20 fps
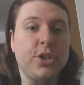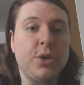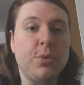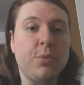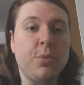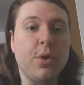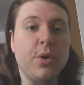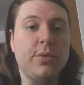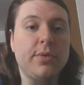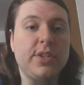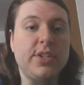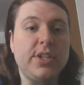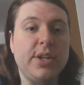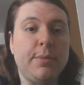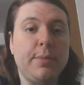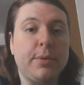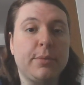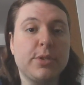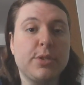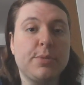You won't, the
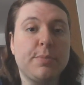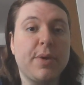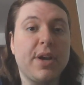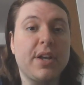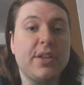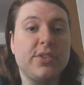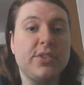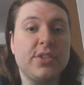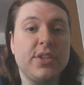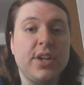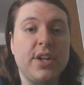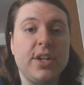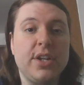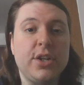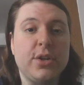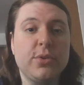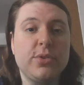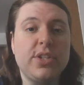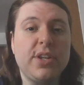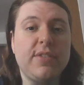demon responds.
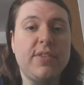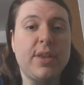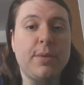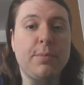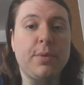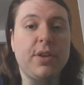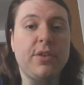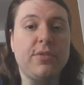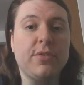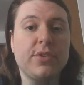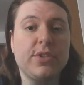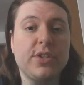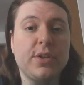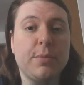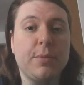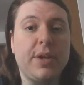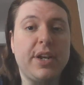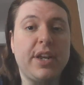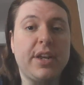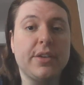You're saving that bullet for
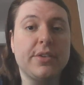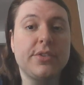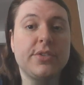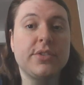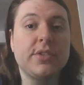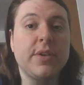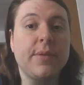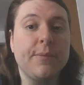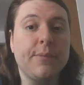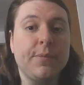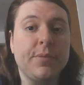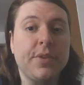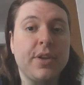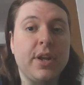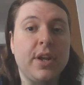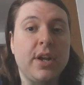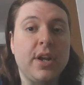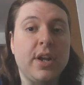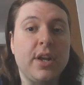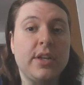someone else.
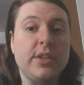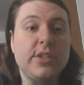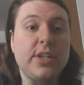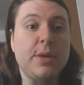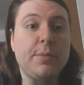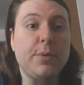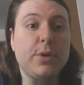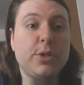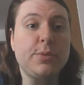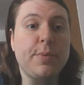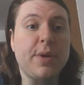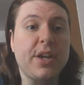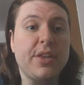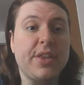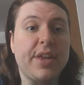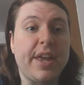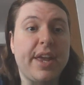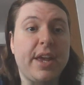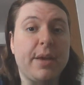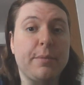Sam pulls back
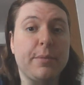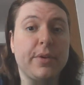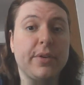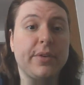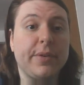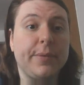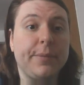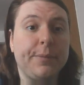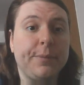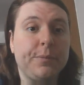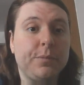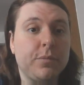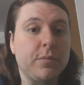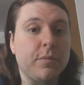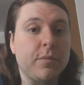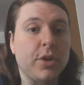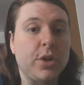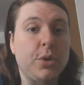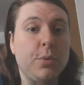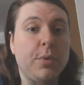the hammer.
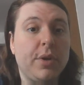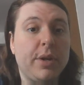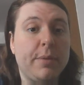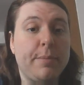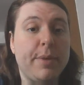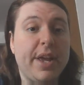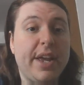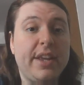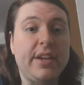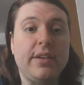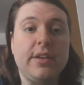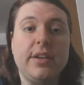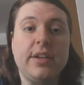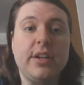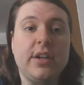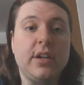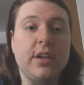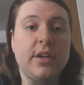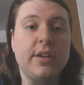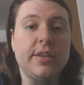You want to bet?
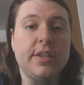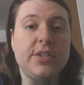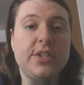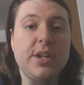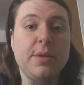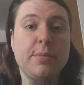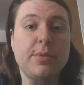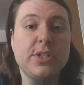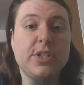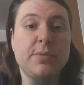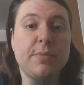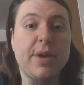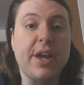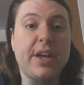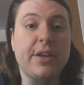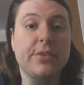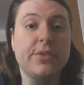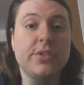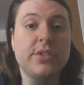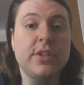The demon
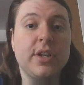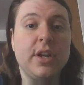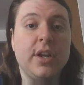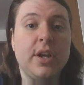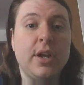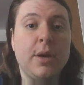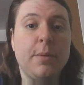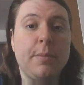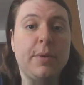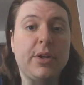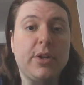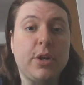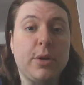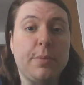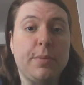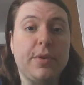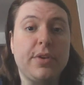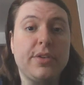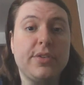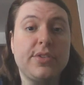smiles, but a
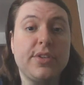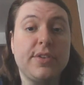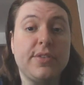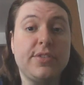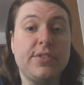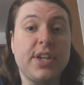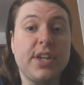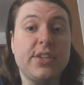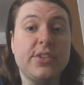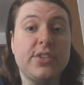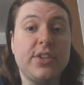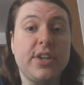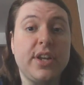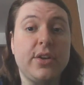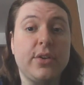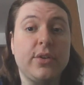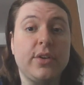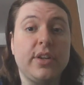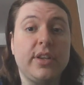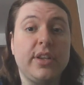couple of seconds
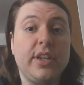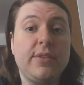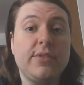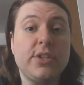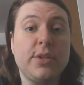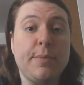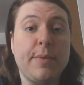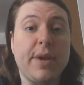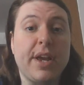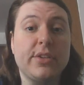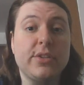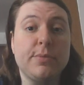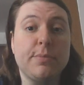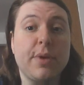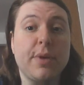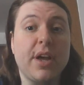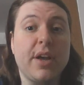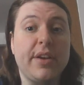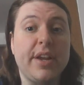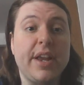later, it leaves the man's
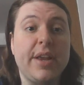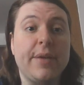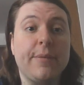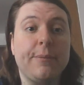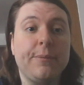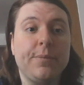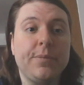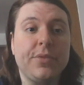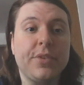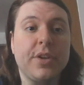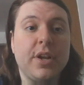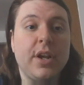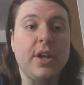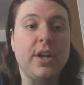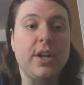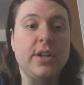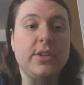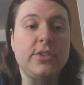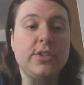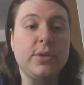body.
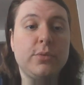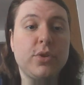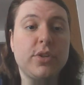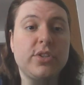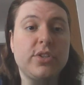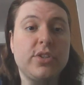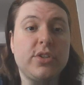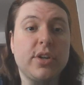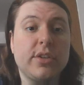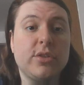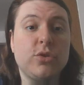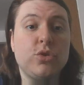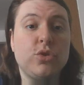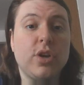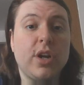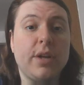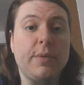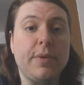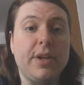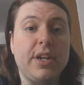Sam tries to talk to
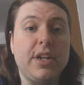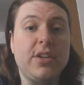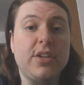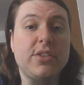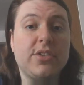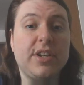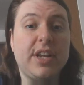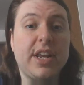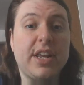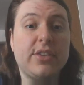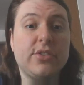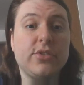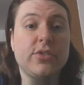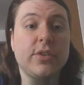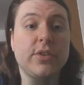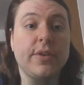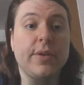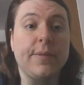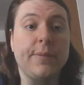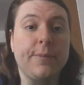John, but he doesn't
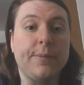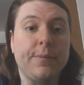answer.